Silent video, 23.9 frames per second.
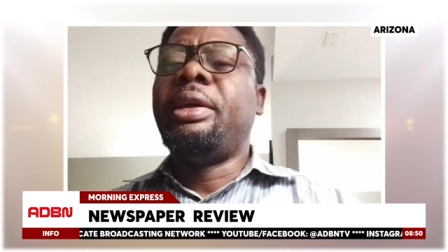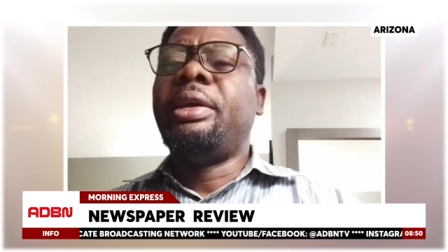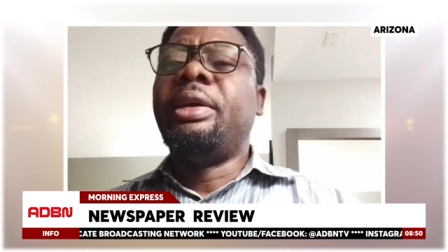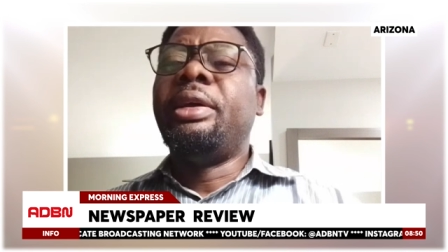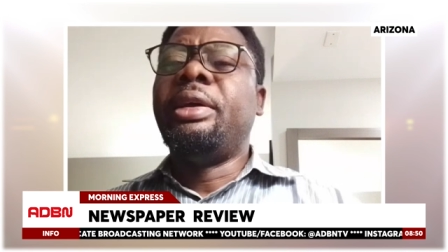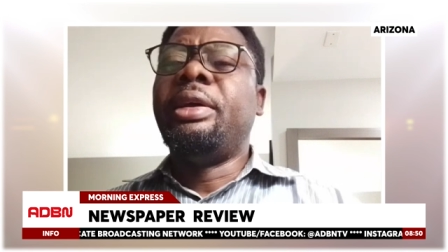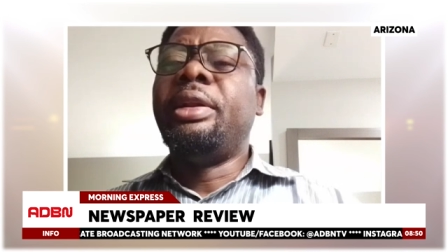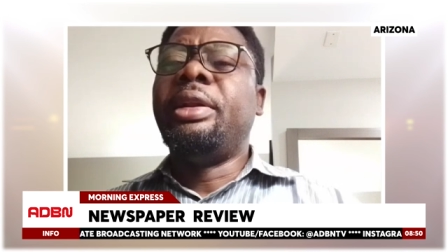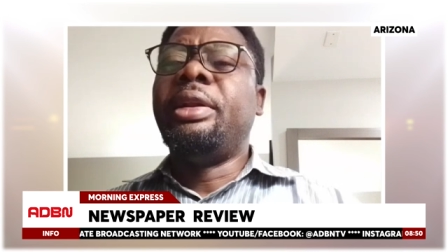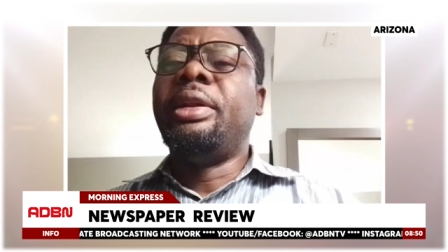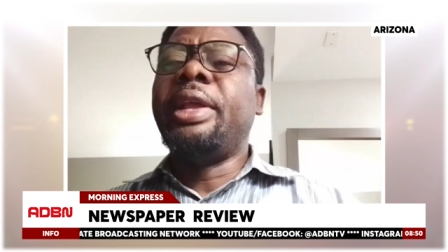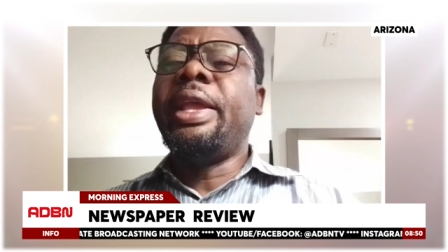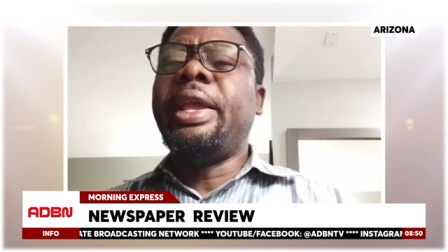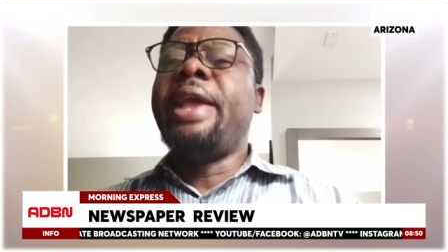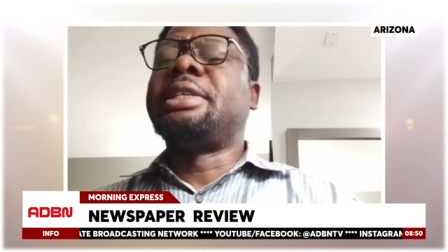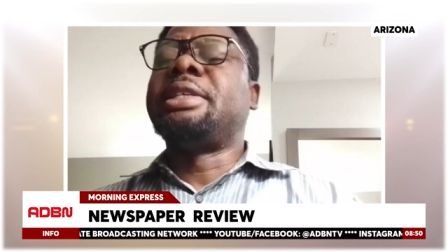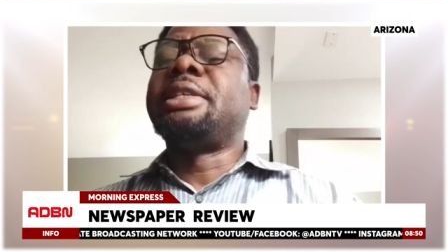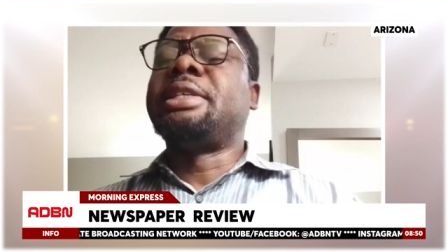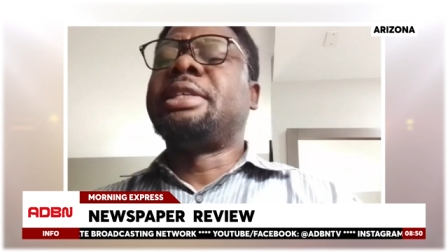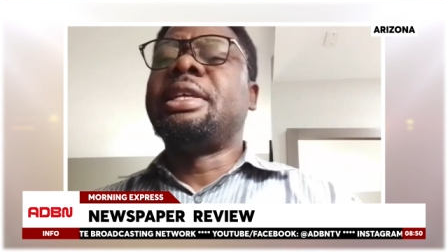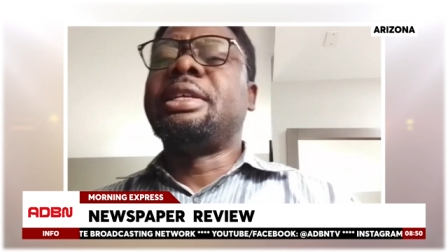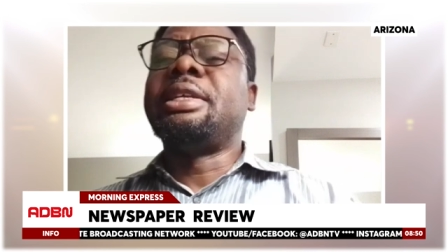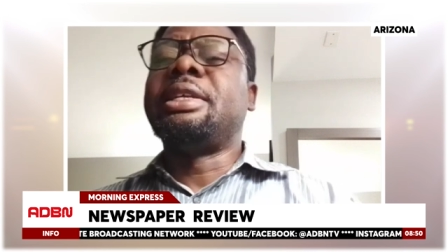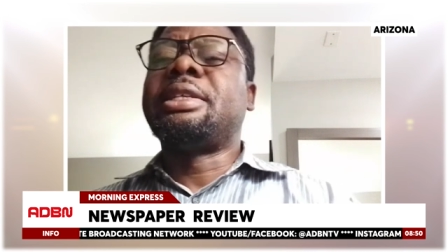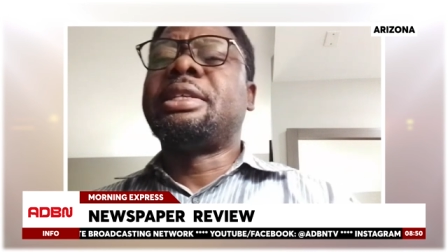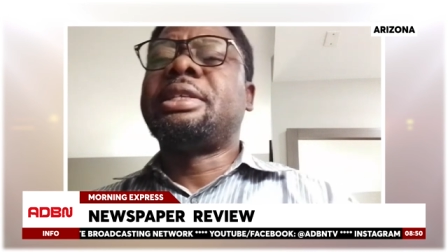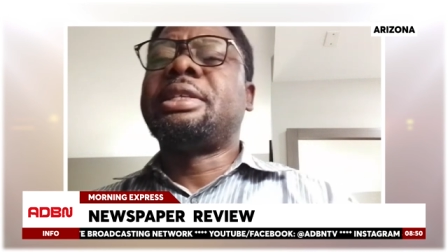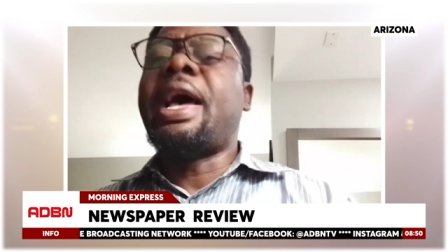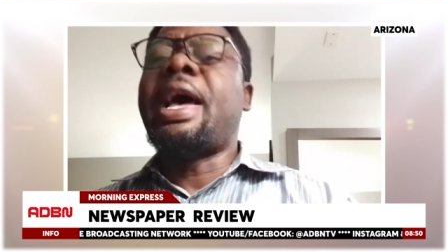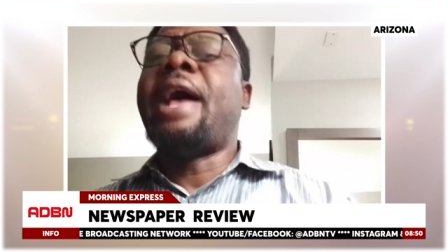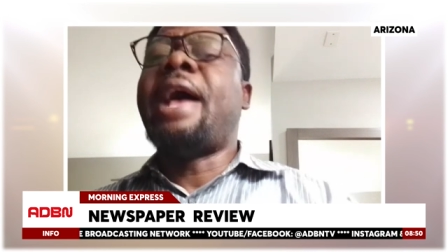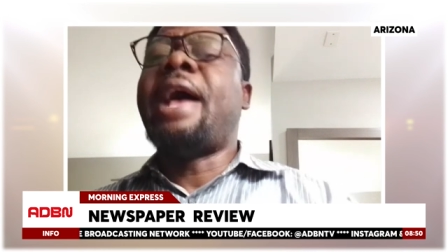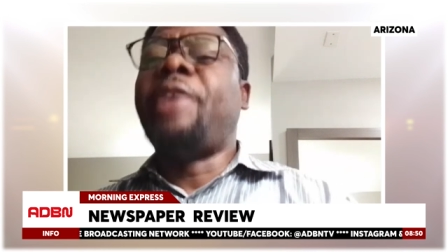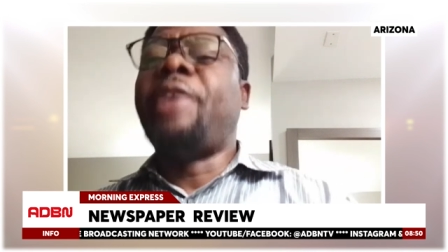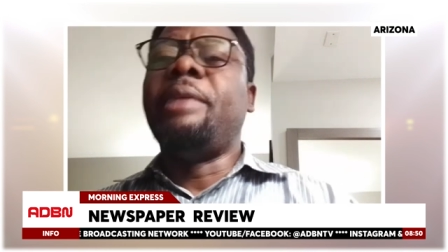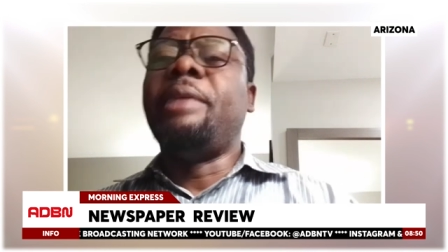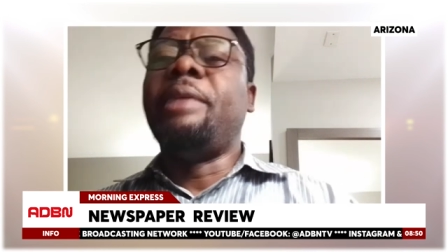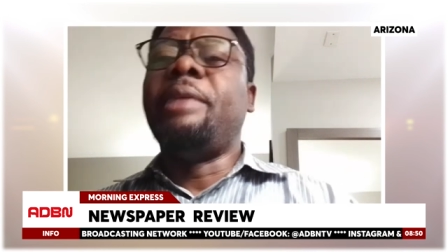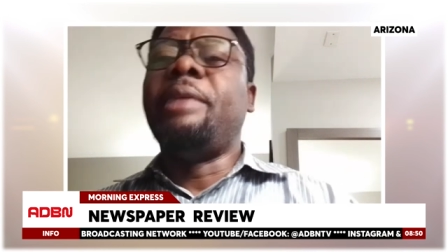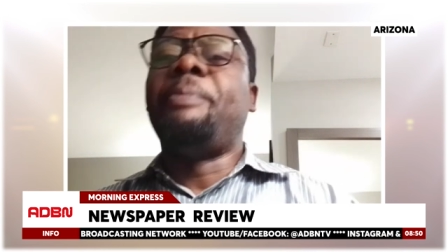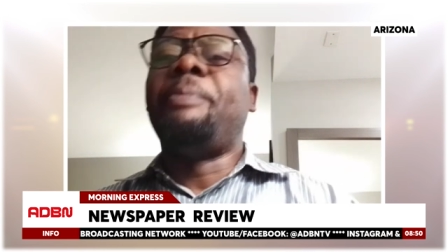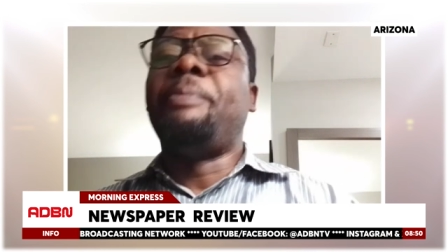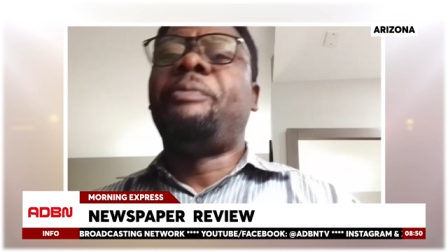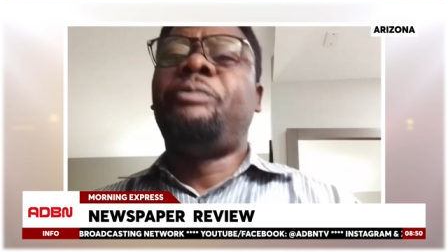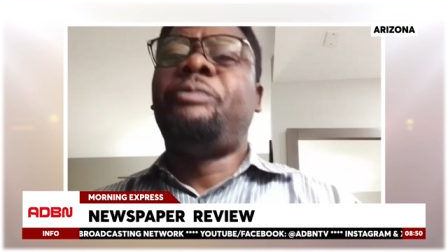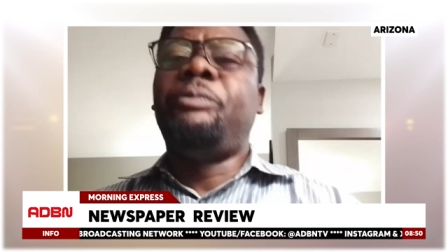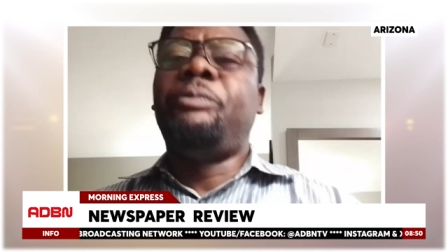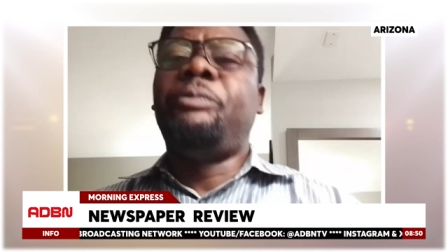The indices are there.
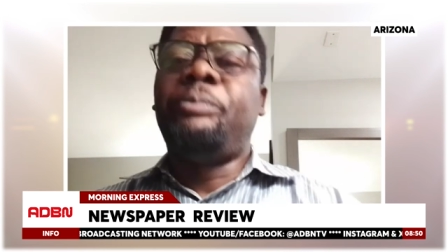The